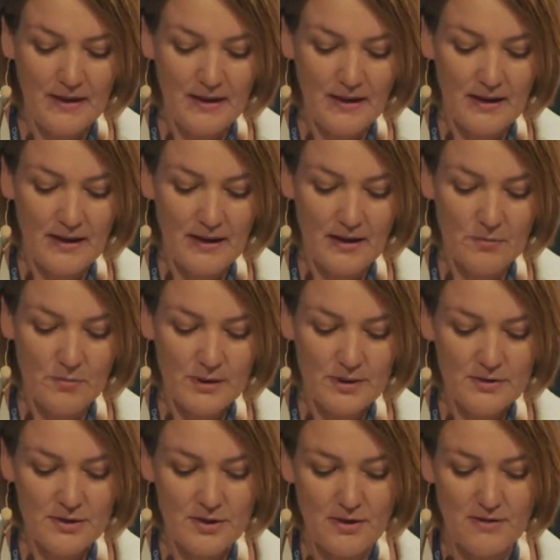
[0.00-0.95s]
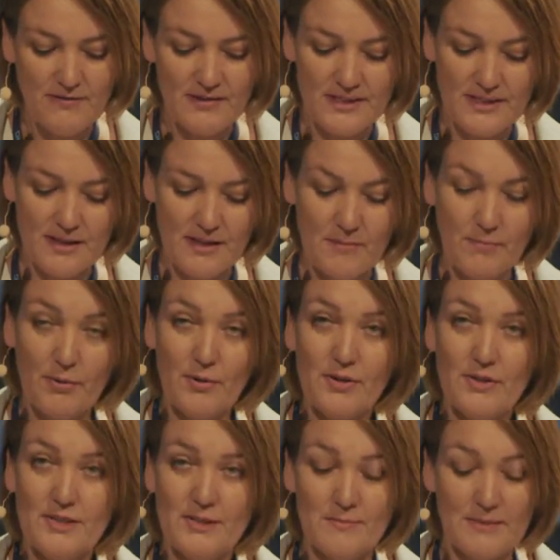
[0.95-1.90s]
We are servicing
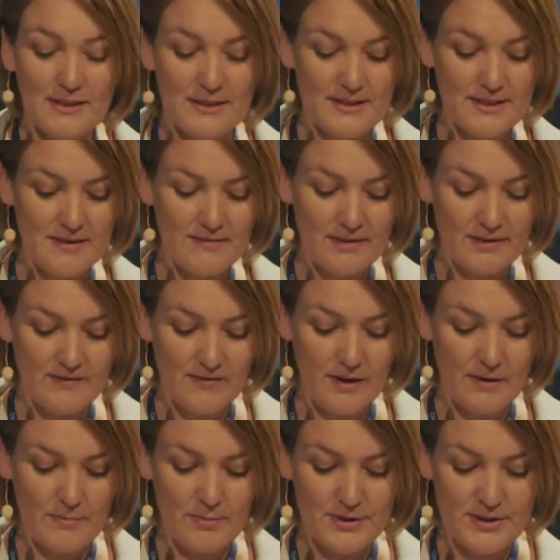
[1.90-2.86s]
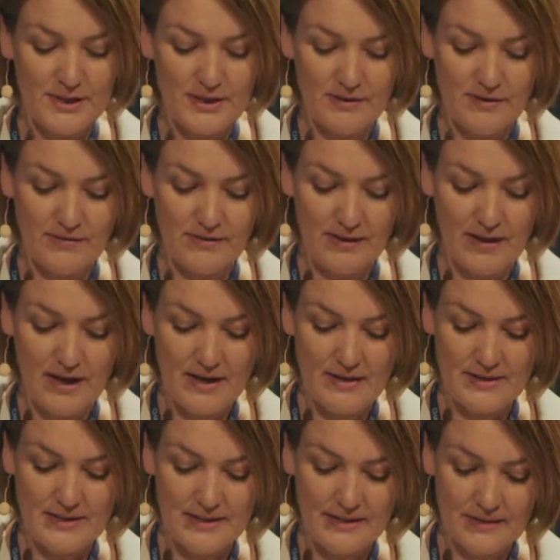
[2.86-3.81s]
approximately 75% of the
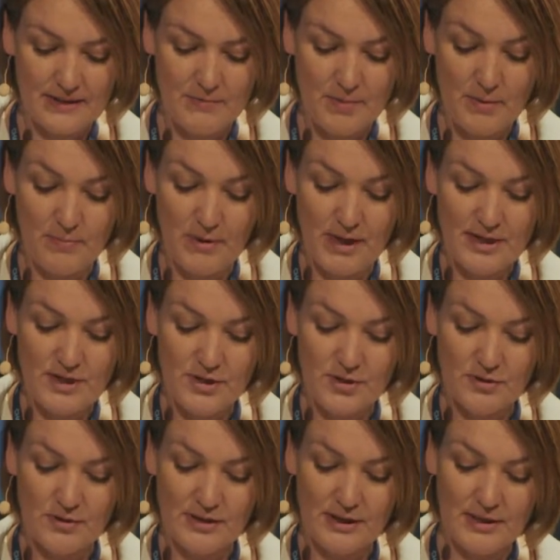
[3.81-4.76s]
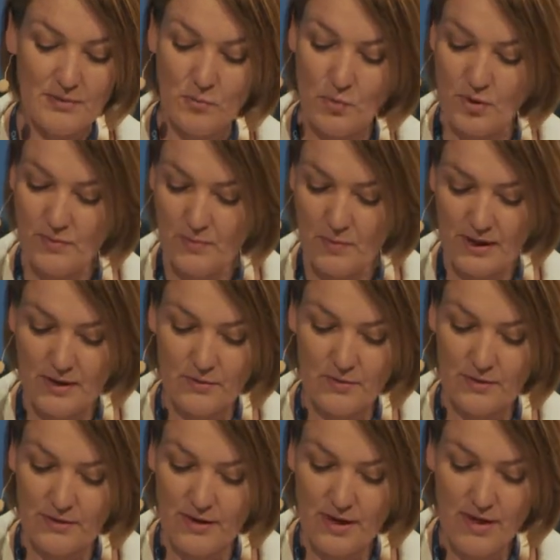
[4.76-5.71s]
Icelandic population in one way
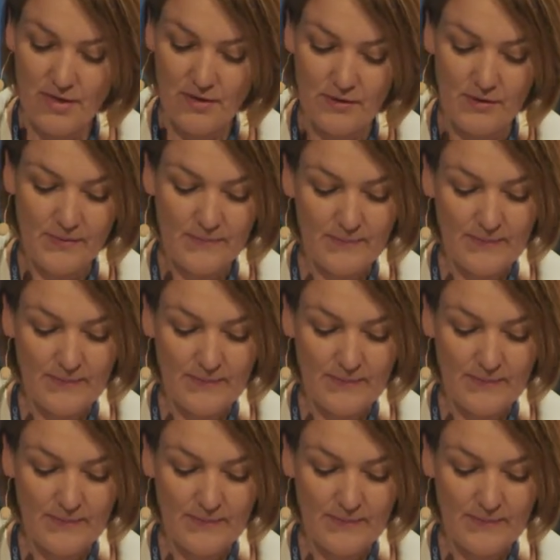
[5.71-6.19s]
or another.